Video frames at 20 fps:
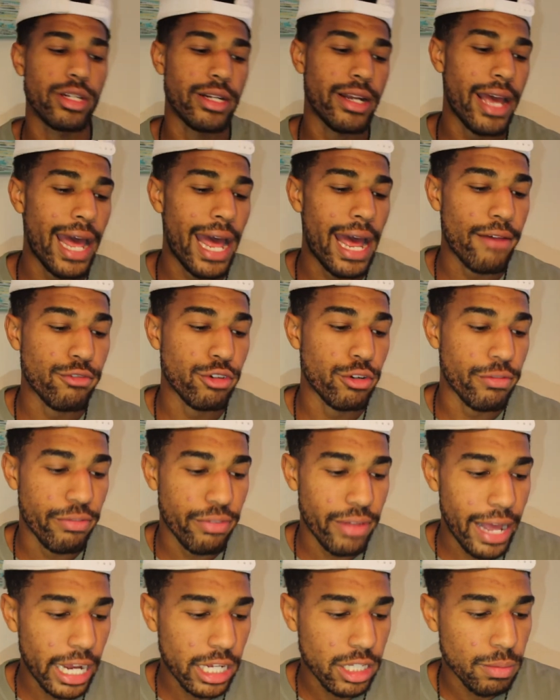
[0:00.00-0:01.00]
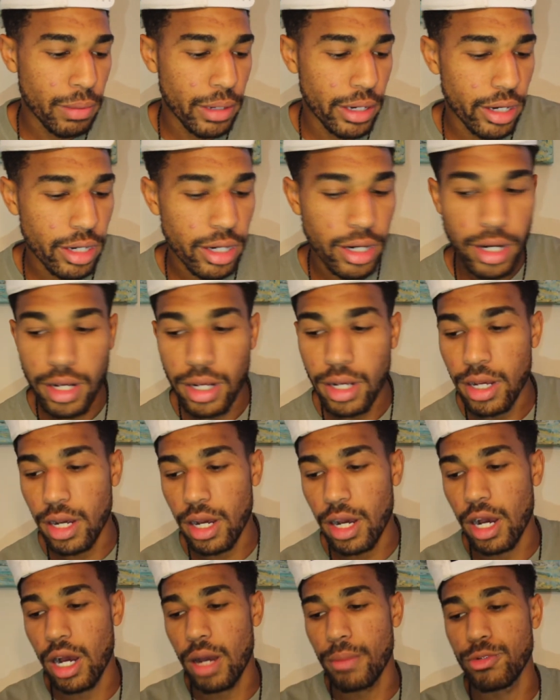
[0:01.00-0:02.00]
gonna have your Flax pair.
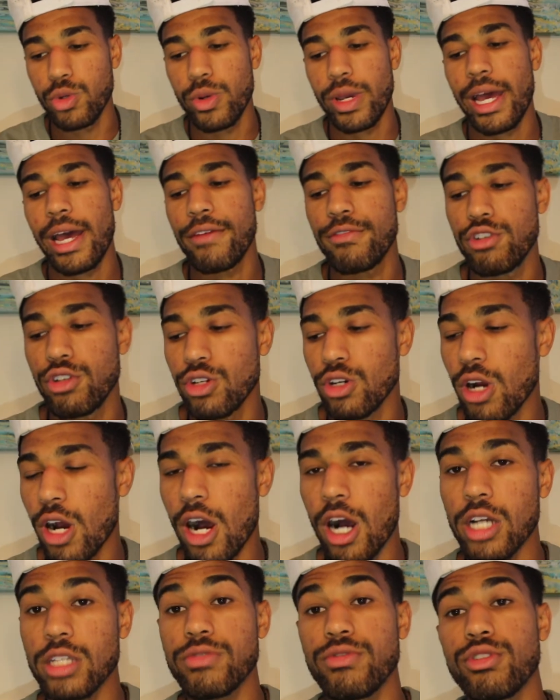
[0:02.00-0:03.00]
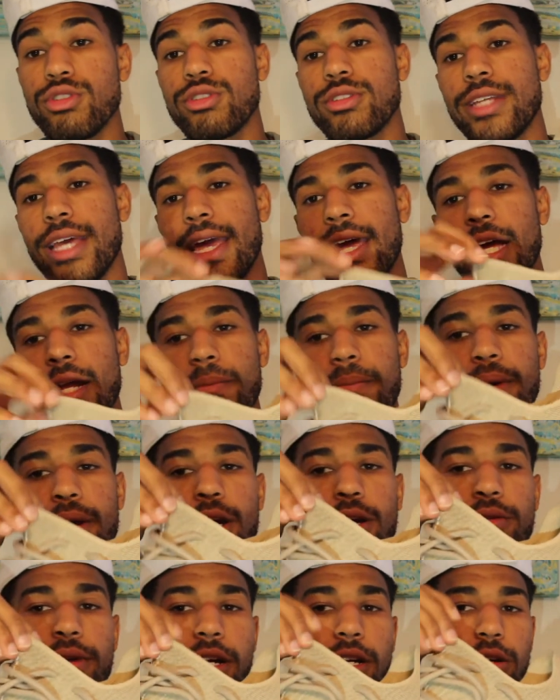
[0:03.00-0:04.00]
You have your Oxford tan
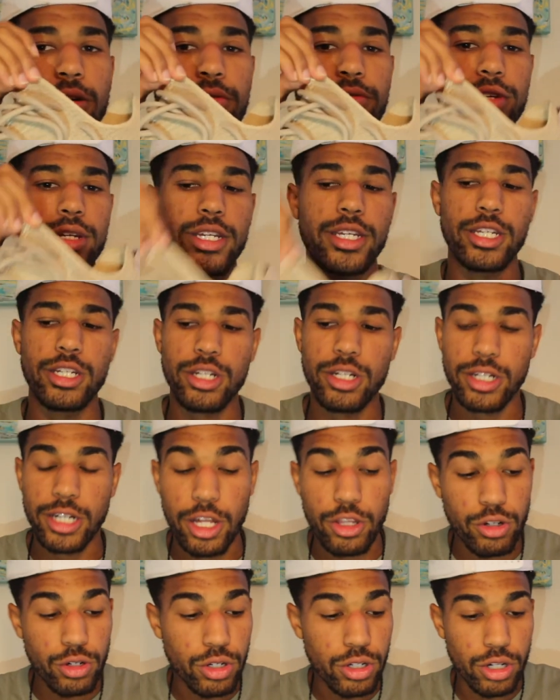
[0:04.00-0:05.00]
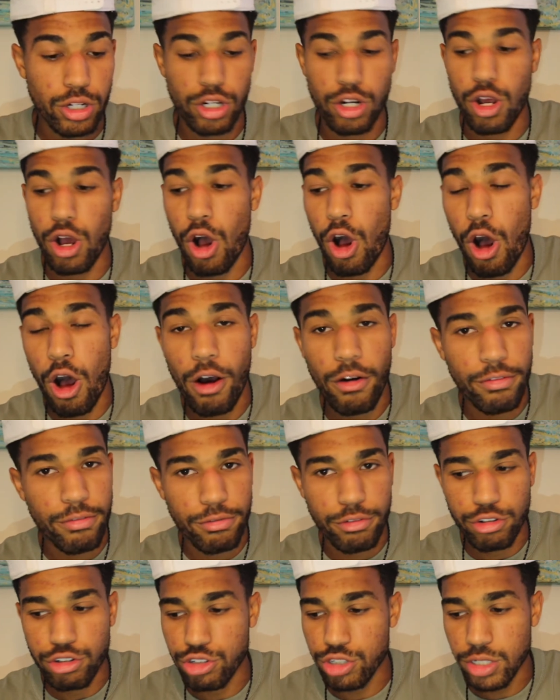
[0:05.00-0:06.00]
pair right over here, another
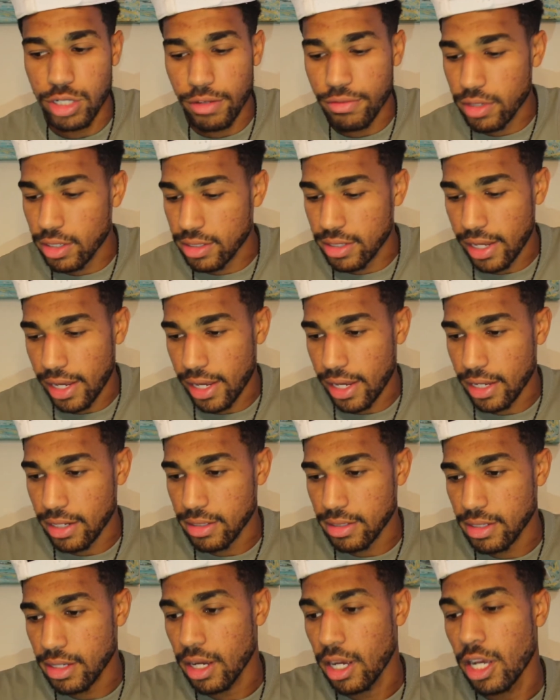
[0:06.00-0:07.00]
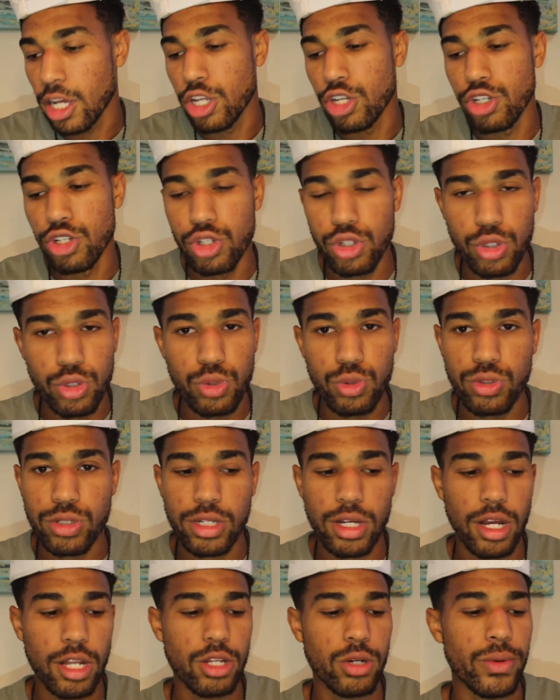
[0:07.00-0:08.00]
off version of the tans, nudes,
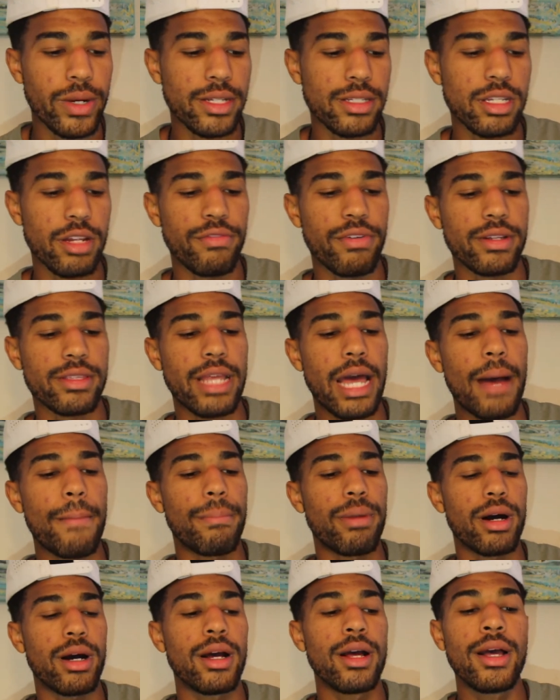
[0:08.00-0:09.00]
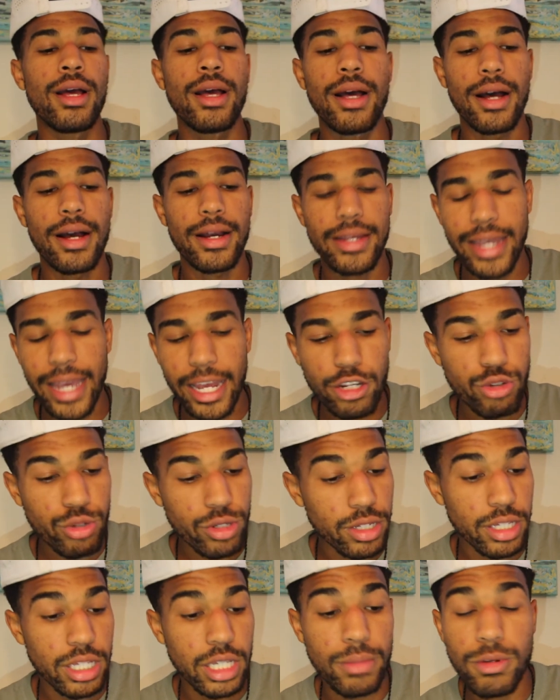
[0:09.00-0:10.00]
colorway and stuff like that. But again, you
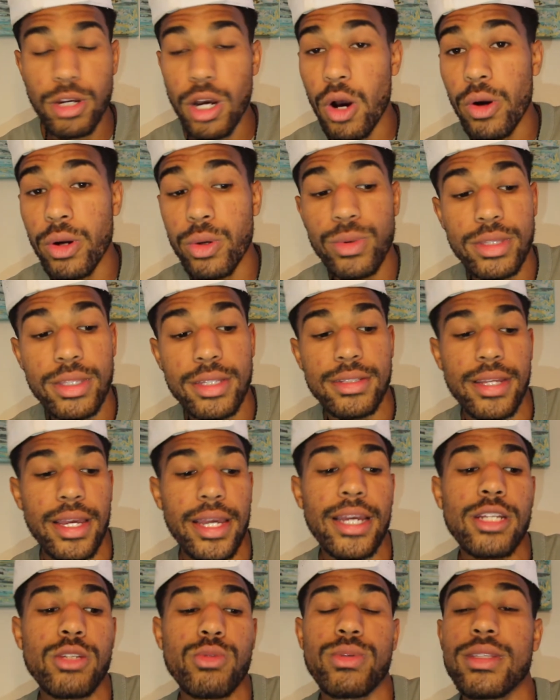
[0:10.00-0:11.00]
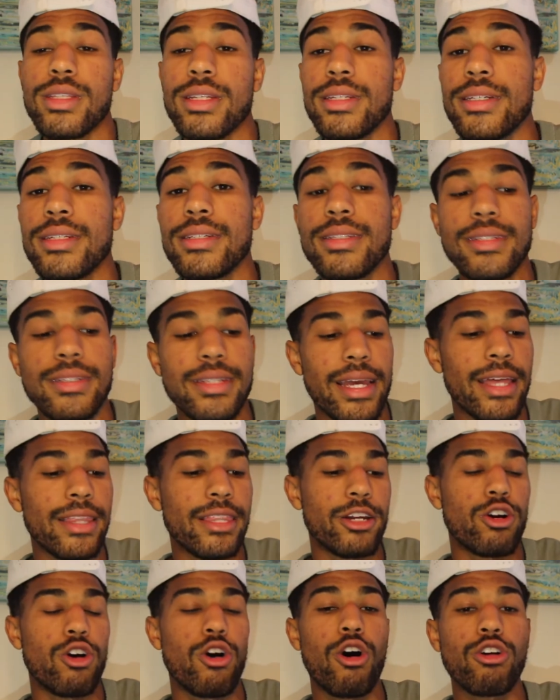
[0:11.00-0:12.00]
can keep going with the tans with the Yeezys,
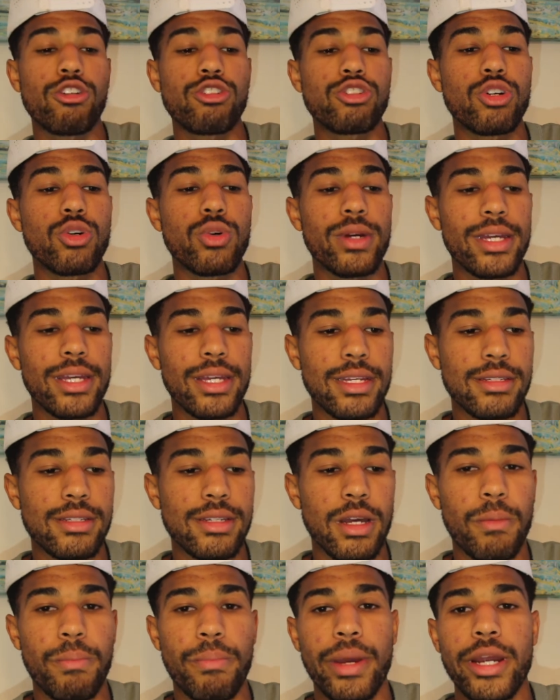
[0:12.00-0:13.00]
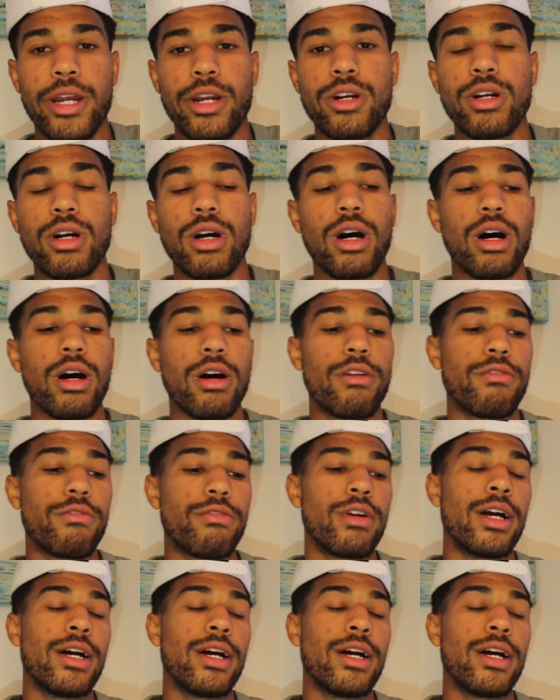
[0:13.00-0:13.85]
and there also is a pair of